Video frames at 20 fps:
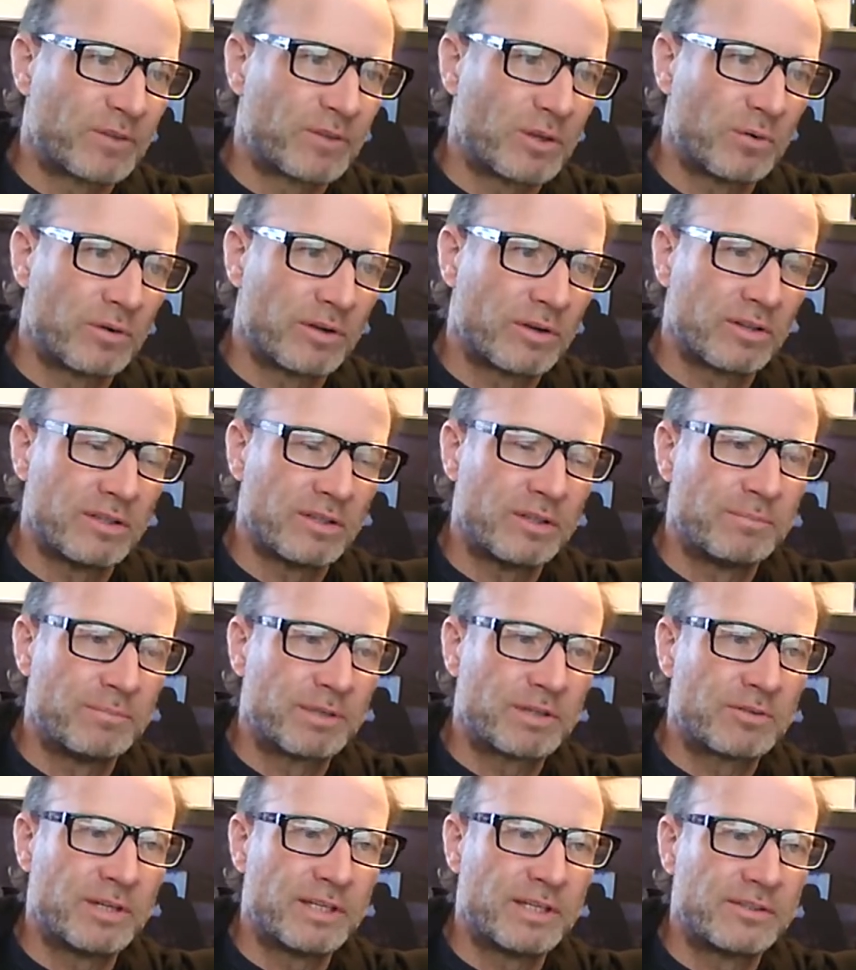or an
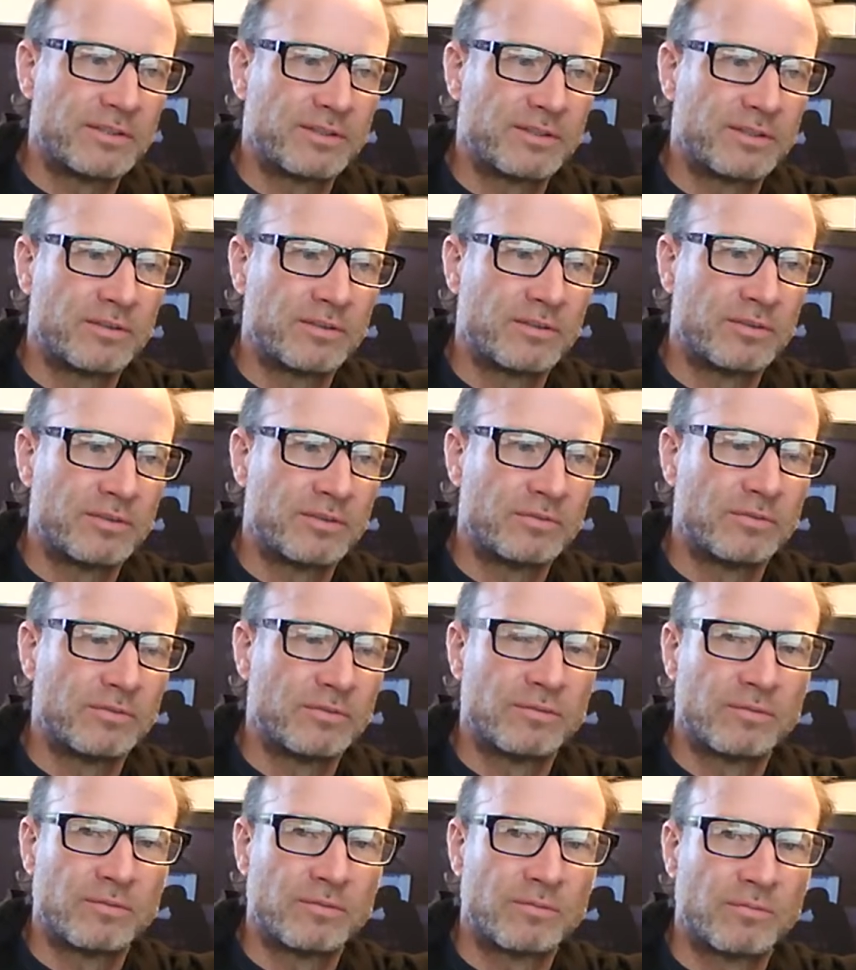Olympic race, you're
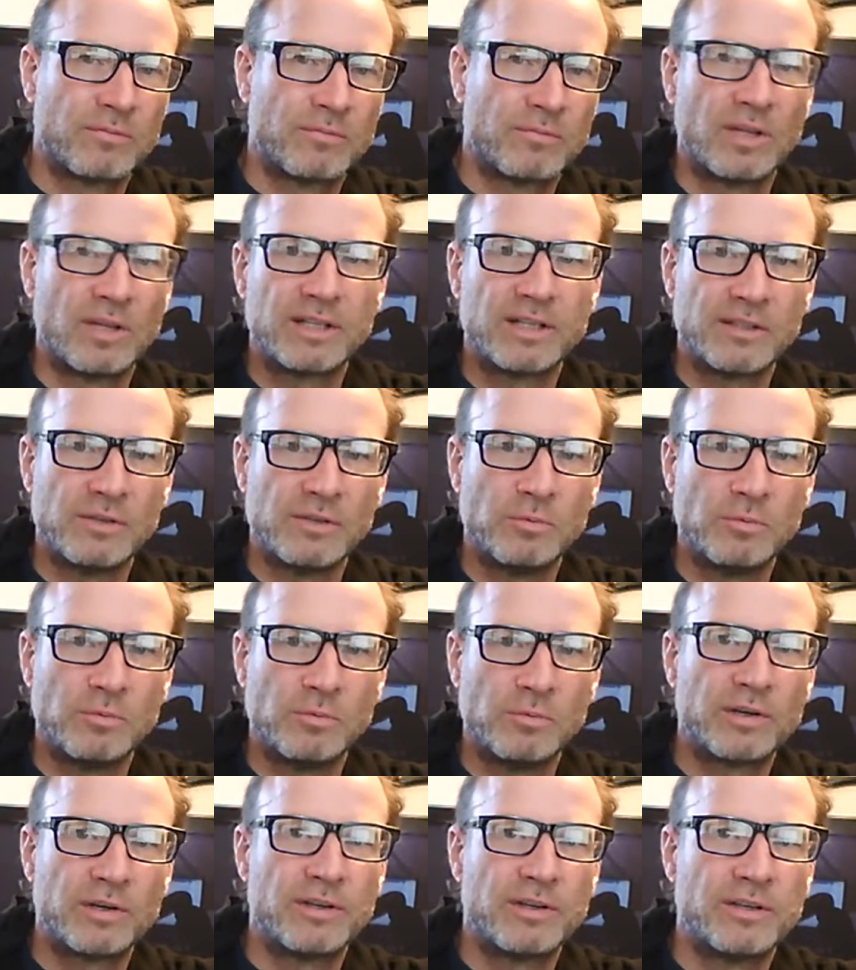likely
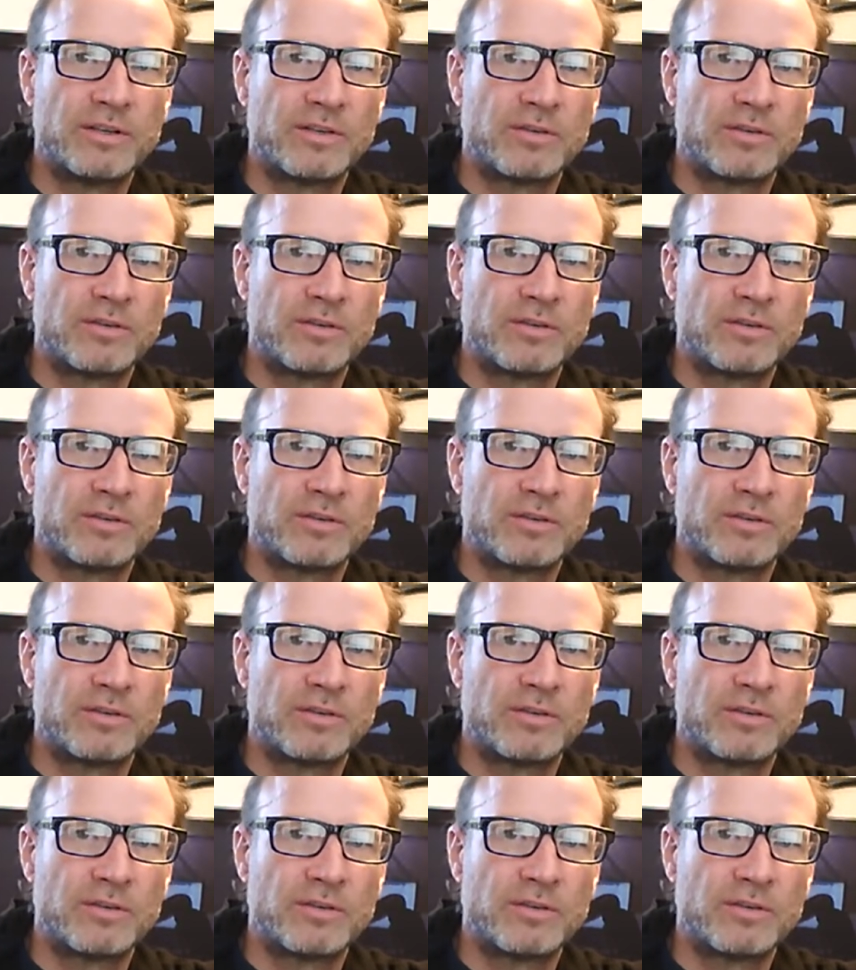wearing